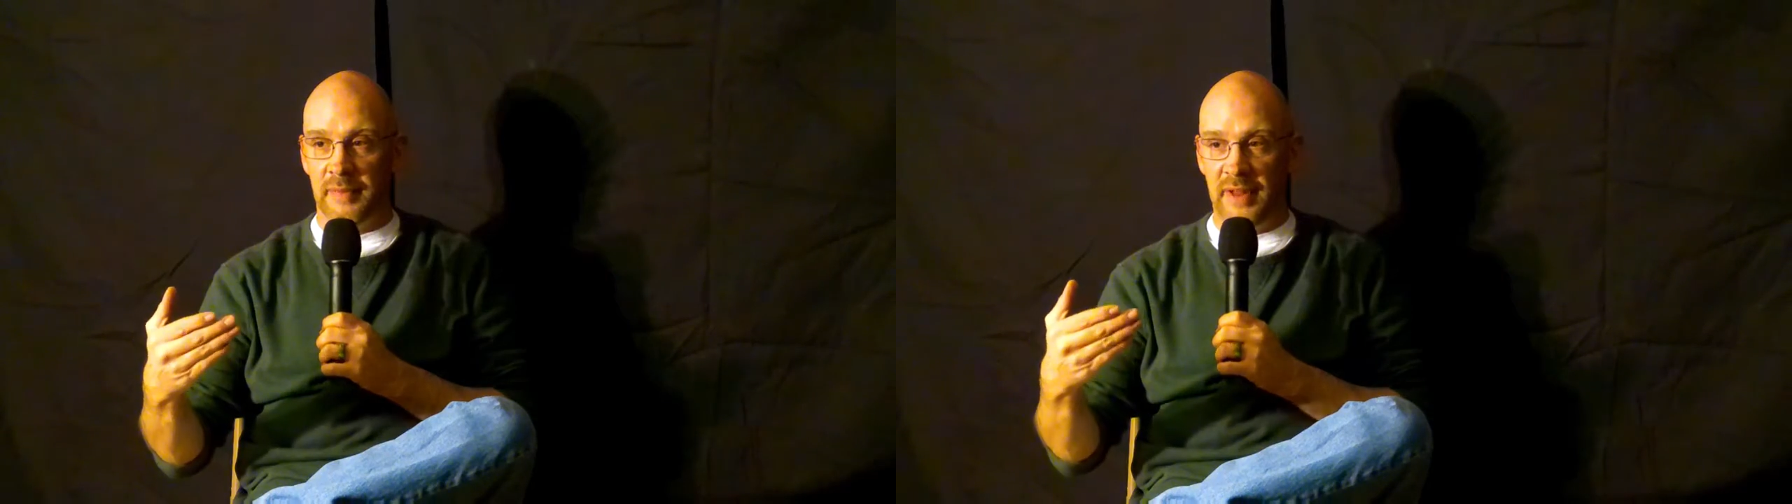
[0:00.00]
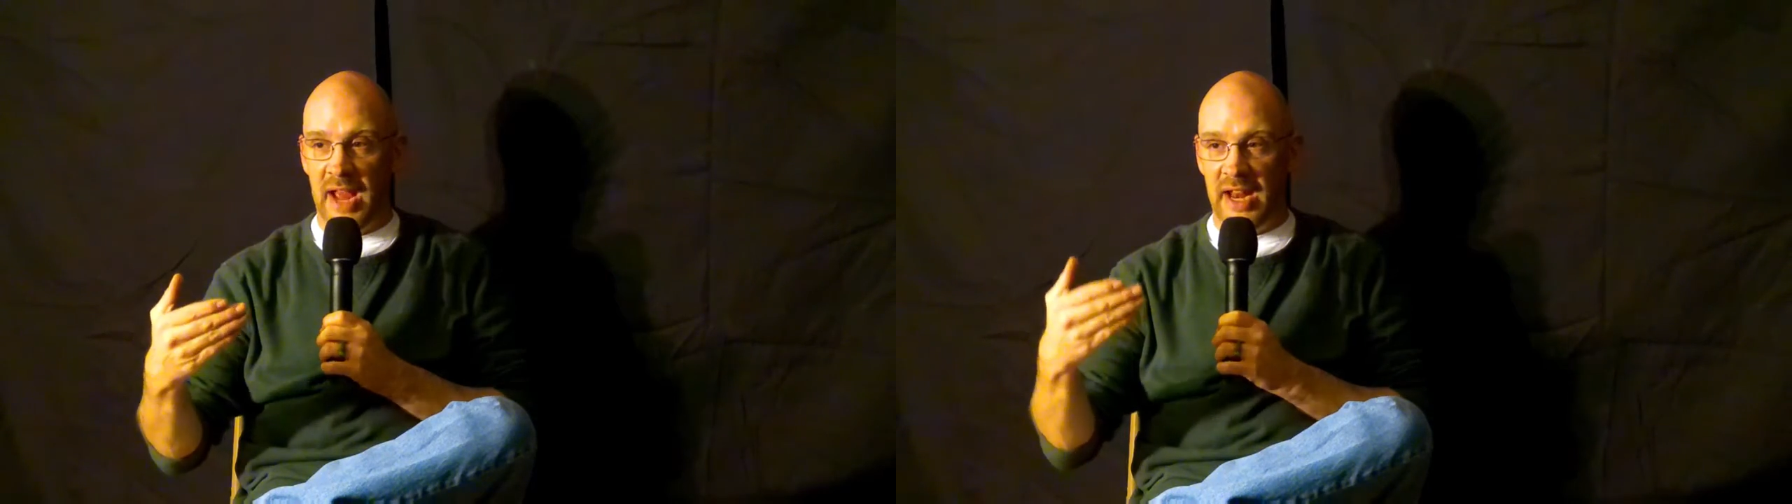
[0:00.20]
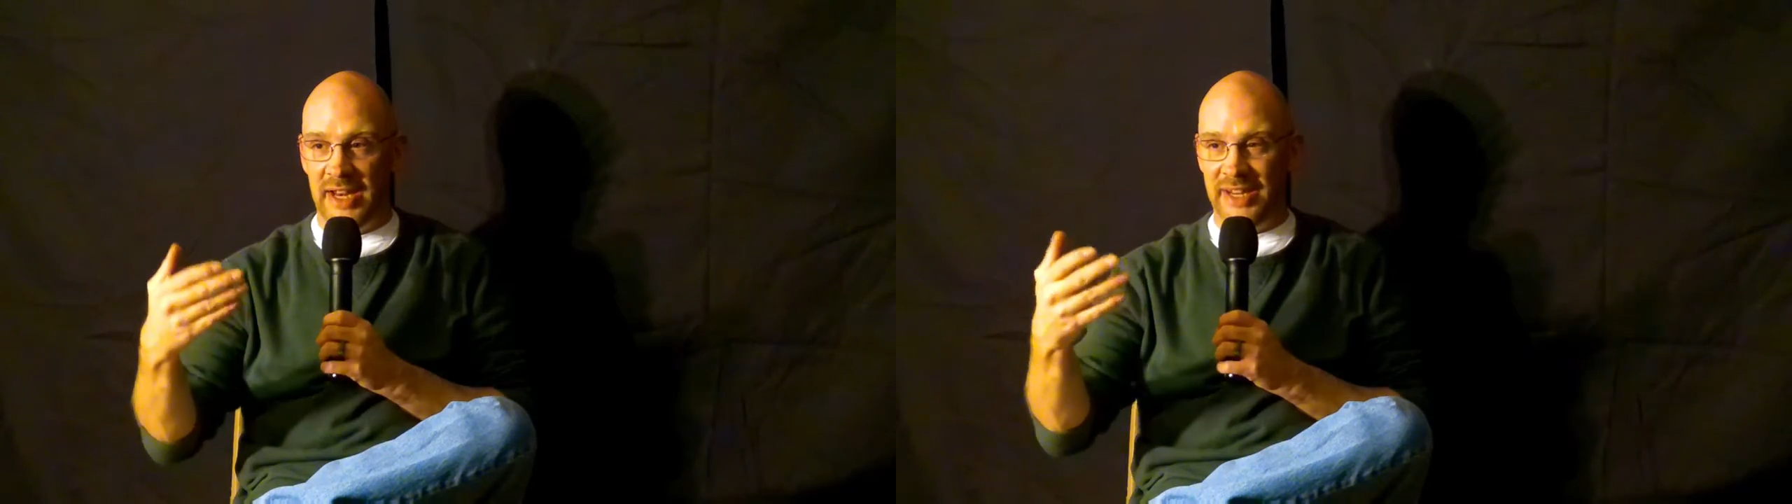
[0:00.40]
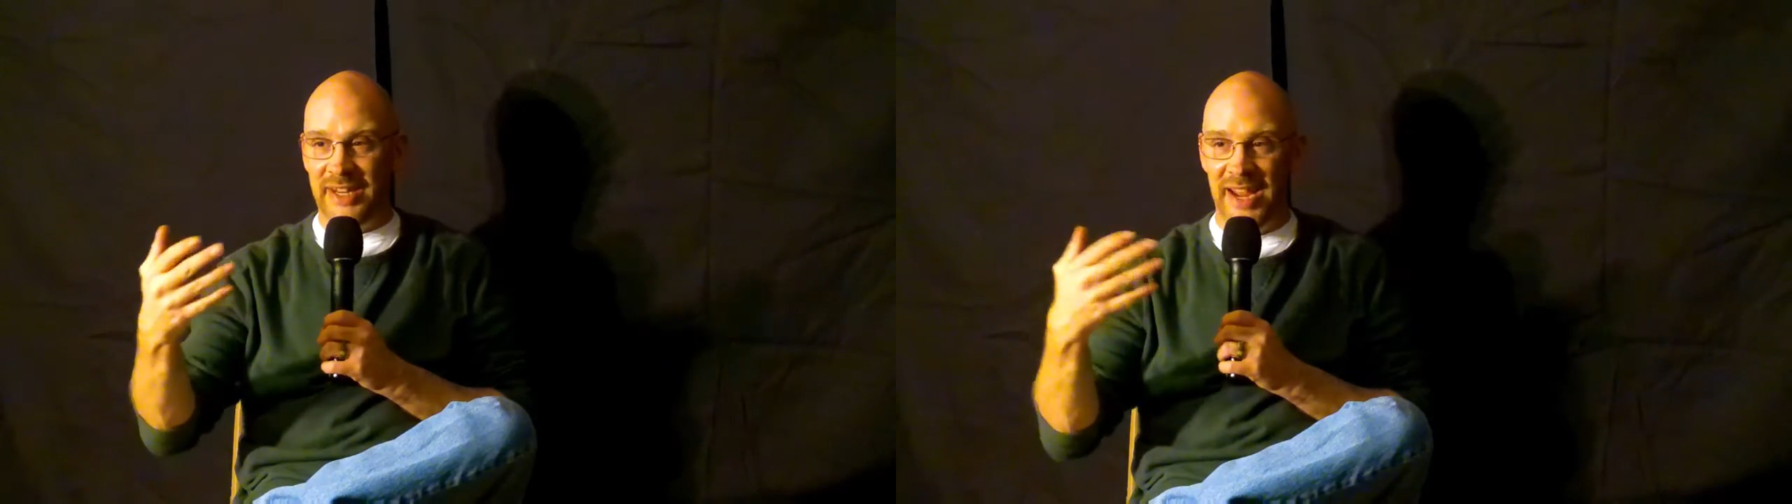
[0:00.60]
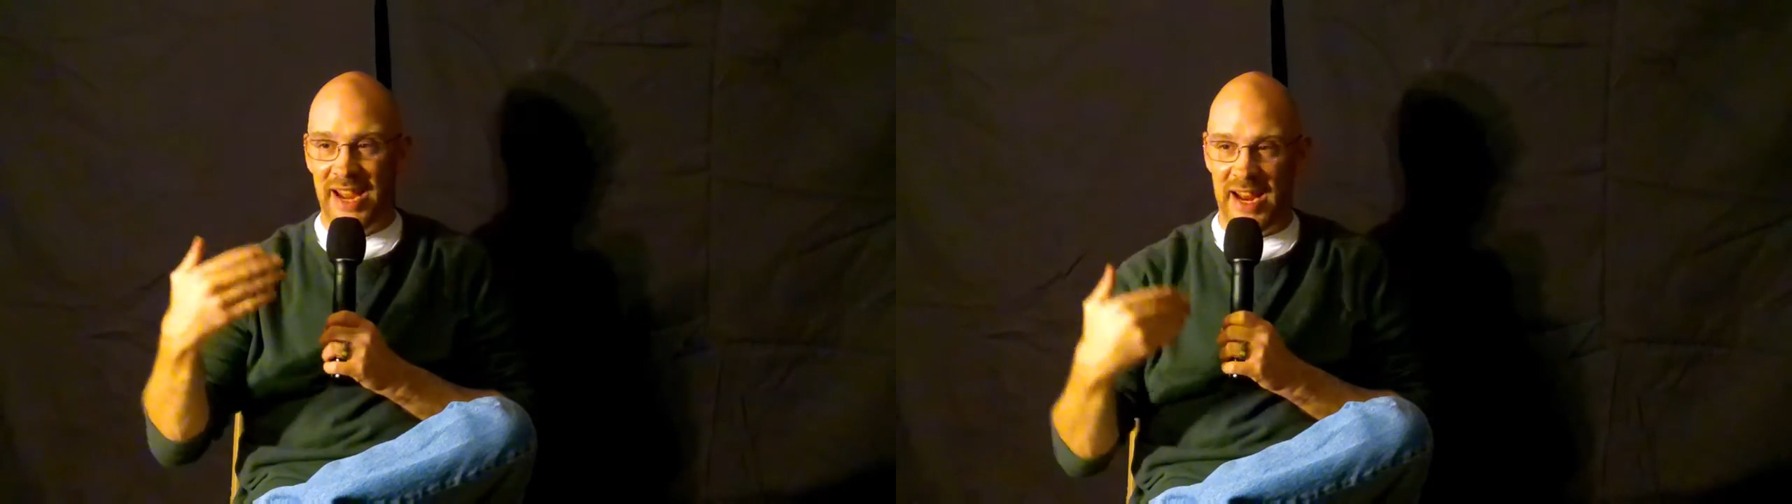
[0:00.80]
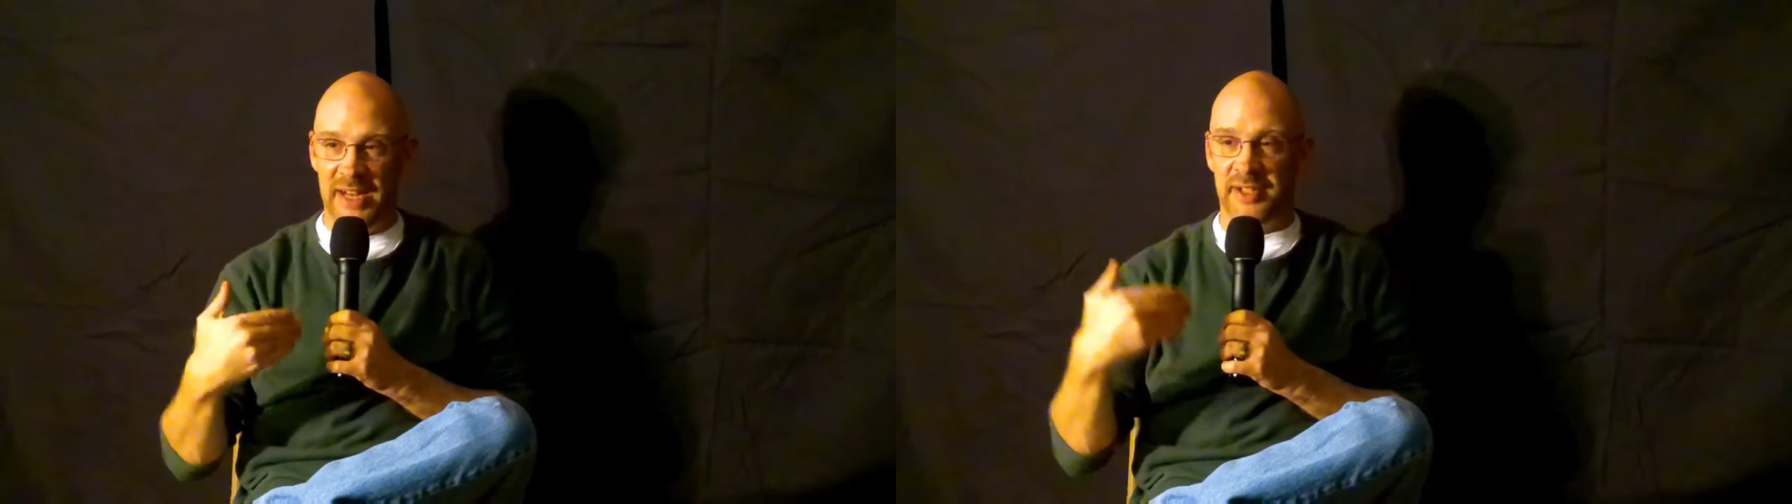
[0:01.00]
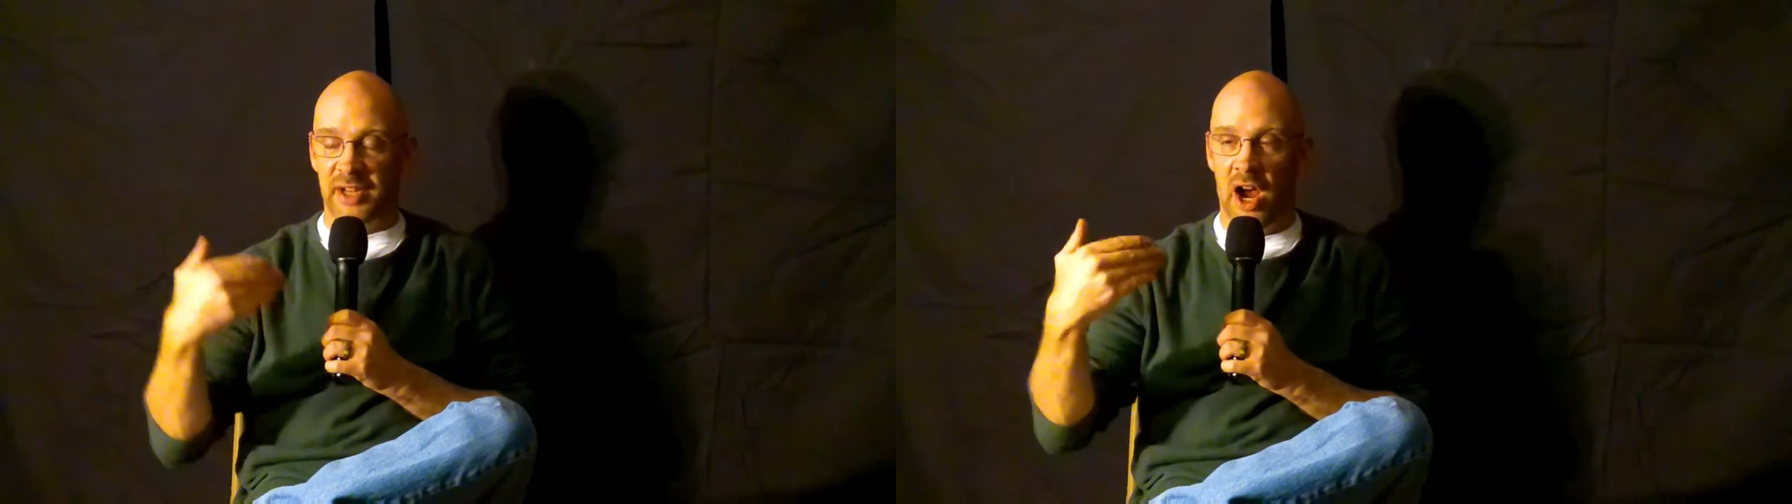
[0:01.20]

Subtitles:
that enhanced